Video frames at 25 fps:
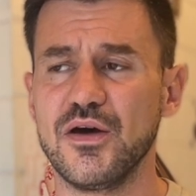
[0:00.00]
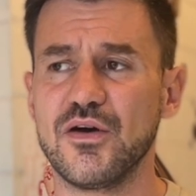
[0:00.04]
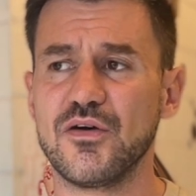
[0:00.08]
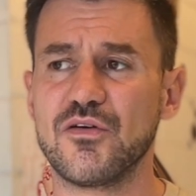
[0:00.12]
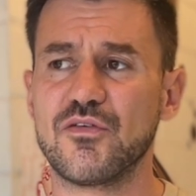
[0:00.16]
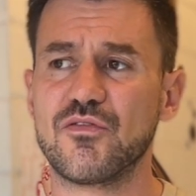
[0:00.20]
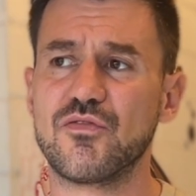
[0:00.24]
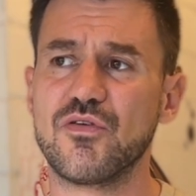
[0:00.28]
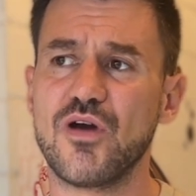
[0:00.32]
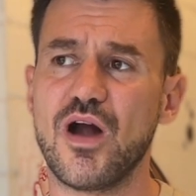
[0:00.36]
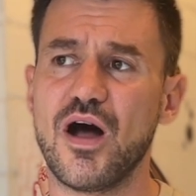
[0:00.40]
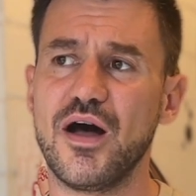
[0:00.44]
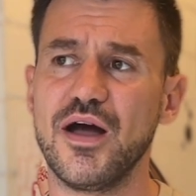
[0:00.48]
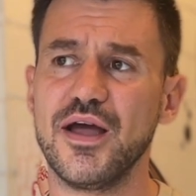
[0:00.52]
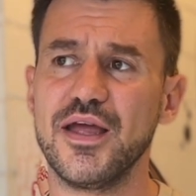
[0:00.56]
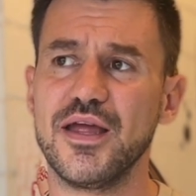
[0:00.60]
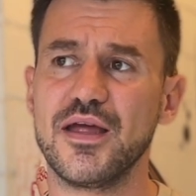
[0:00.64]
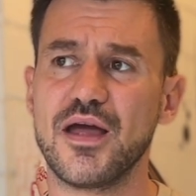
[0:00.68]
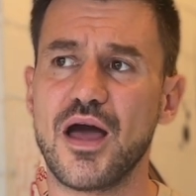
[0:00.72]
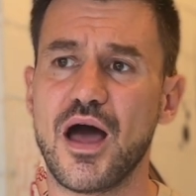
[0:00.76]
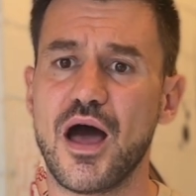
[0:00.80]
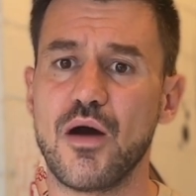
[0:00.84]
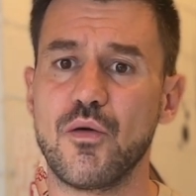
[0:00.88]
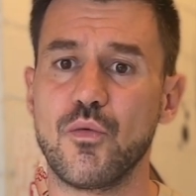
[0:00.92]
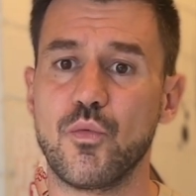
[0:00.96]

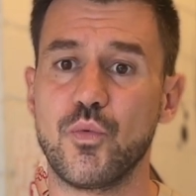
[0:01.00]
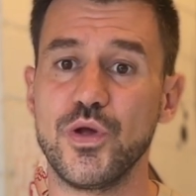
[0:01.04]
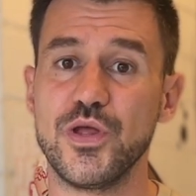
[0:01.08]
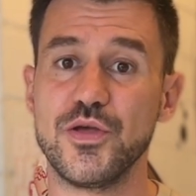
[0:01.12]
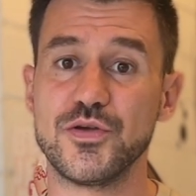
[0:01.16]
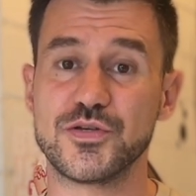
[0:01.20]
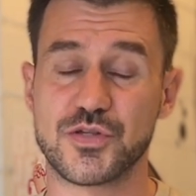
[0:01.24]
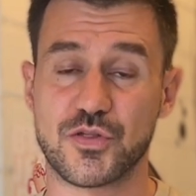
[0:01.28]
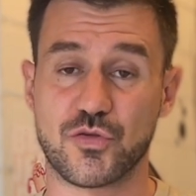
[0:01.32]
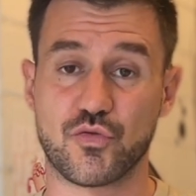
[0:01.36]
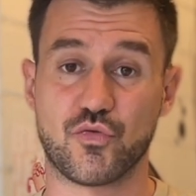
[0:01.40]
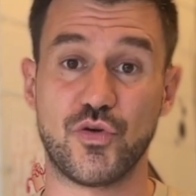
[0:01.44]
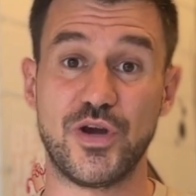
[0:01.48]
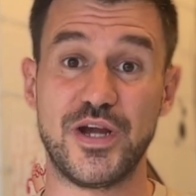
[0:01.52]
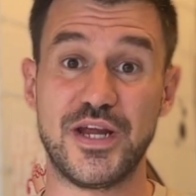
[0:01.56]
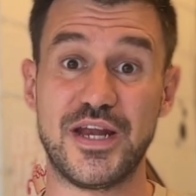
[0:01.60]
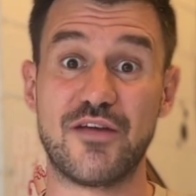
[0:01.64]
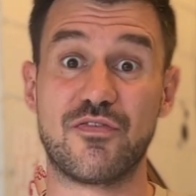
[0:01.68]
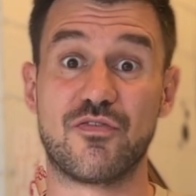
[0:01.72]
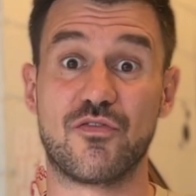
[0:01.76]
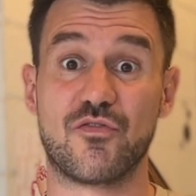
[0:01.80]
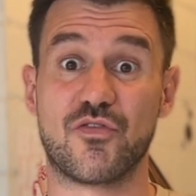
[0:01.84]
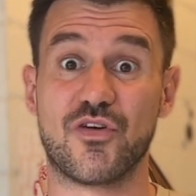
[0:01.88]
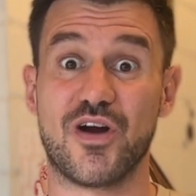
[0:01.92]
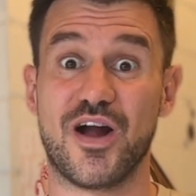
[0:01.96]
rye. We used 3
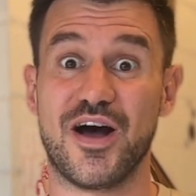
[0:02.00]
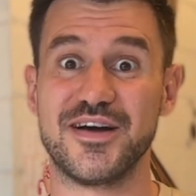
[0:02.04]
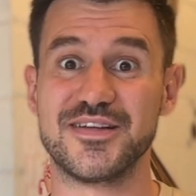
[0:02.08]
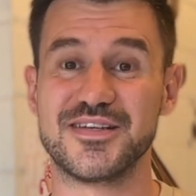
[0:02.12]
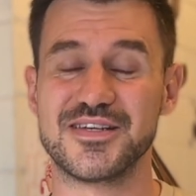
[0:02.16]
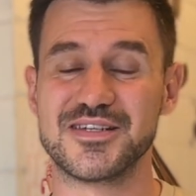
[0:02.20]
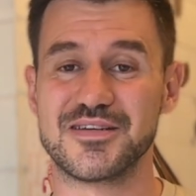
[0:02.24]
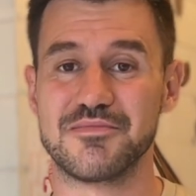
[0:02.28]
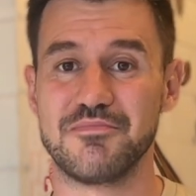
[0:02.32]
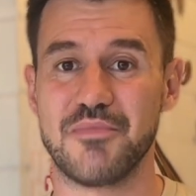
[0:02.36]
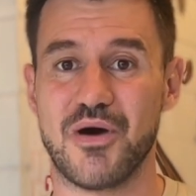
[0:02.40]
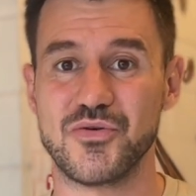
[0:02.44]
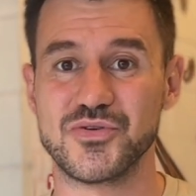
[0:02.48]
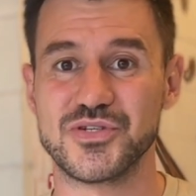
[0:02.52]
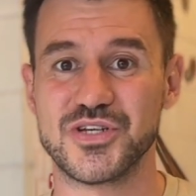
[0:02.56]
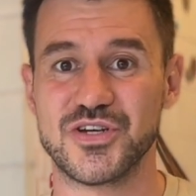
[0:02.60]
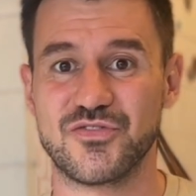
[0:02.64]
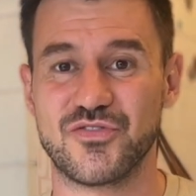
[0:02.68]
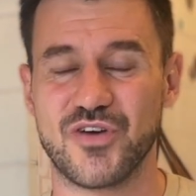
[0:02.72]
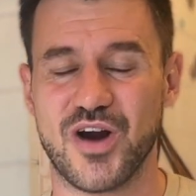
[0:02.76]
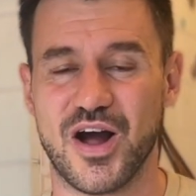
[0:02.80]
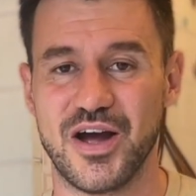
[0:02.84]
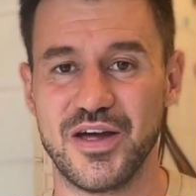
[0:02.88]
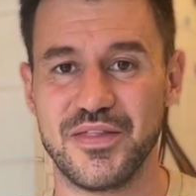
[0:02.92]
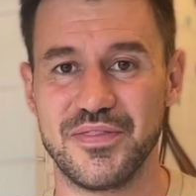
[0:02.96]
different varieties of malted
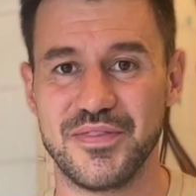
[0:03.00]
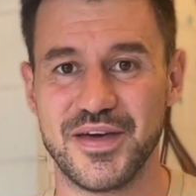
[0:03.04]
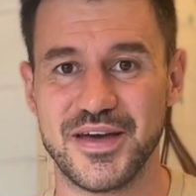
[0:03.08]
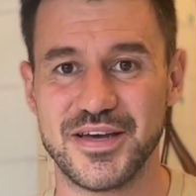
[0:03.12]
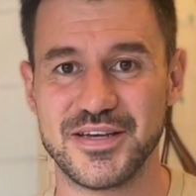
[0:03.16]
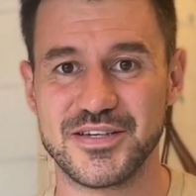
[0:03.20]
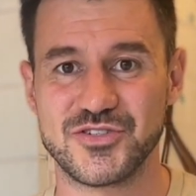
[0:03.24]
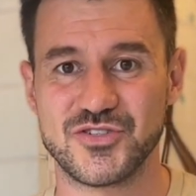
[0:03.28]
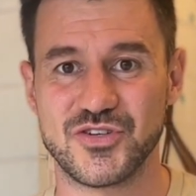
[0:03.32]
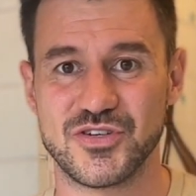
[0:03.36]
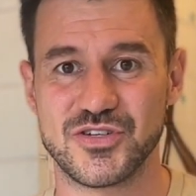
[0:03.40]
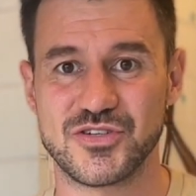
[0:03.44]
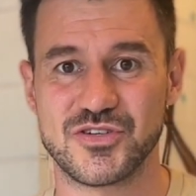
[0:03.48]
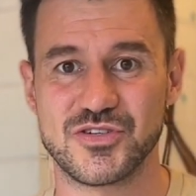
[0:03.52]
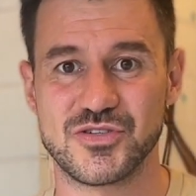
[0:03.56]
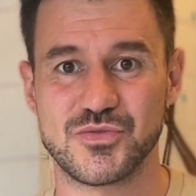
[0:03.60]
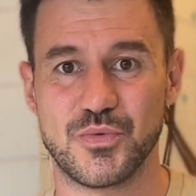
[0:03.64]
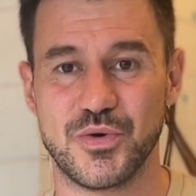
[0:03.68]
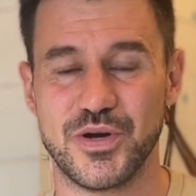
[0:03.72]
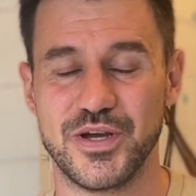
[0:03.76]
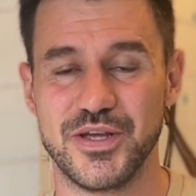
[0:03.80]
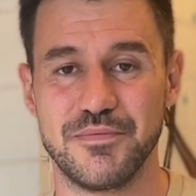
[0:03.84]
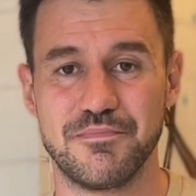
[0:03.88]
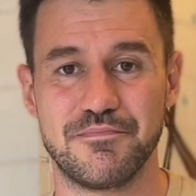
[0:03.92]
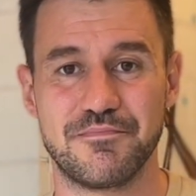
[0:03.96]
rye in this, just because
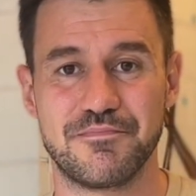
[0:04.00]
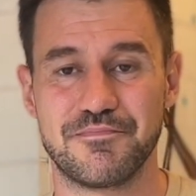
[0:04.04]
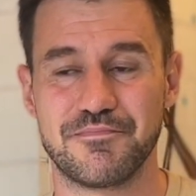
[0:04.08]
we